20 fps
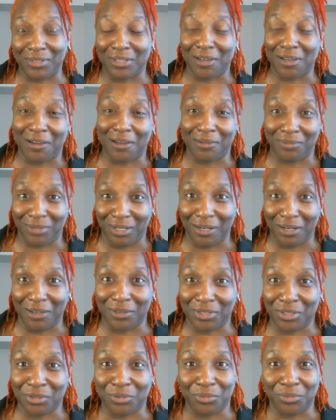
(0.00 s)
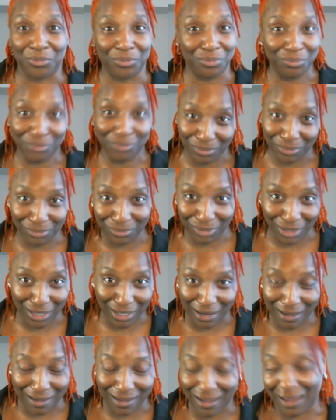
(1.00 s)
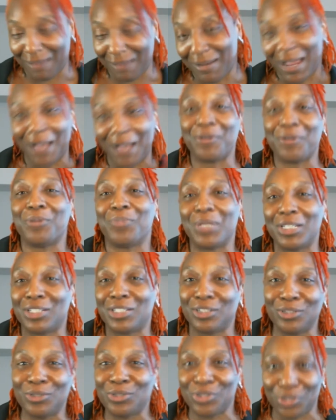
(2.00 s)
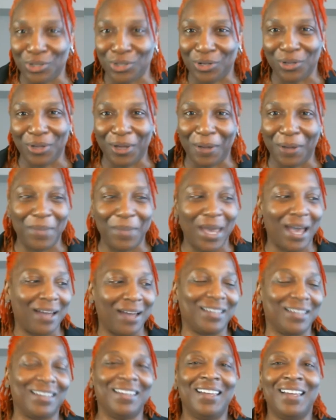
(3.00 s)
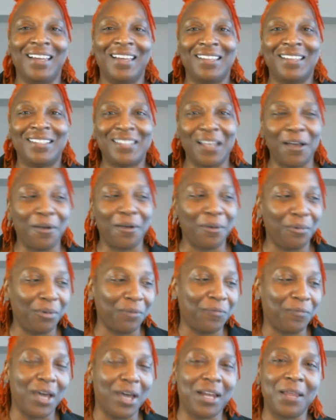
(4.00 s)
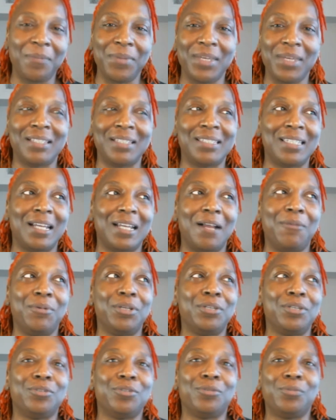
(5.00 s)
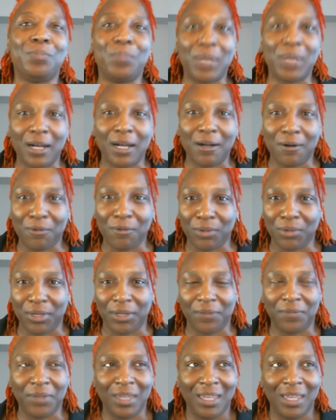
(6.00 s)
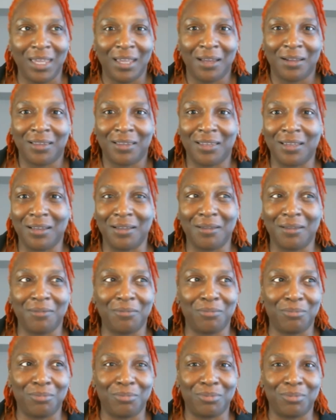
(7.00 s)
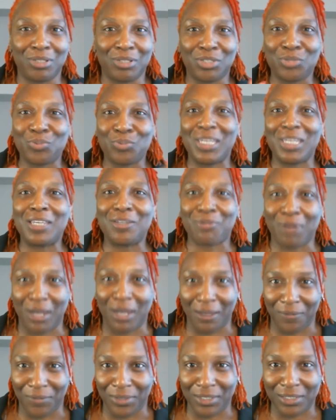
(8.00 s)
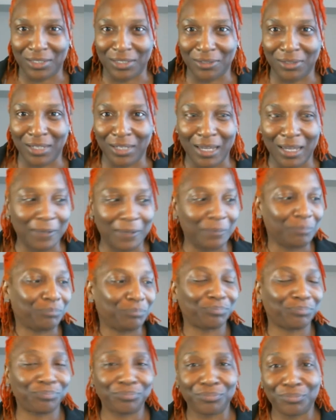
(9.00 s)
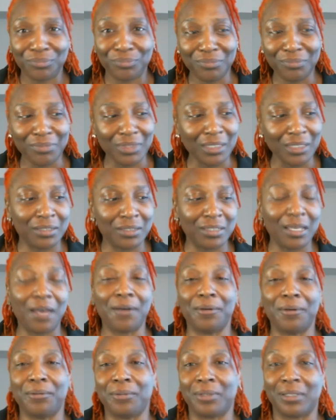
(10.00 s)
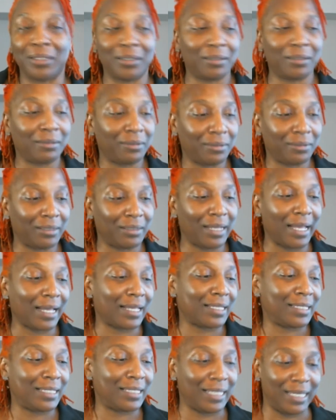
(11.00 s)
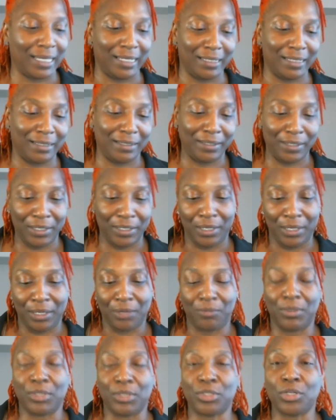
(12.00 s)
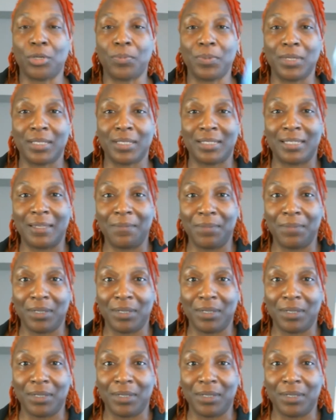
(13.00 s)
off, you know, so you know, I'm not going to be delusional about it. So, with all that being said, I want to do better with the the sweet cravings, okay? So, like I said, Welltopia sent me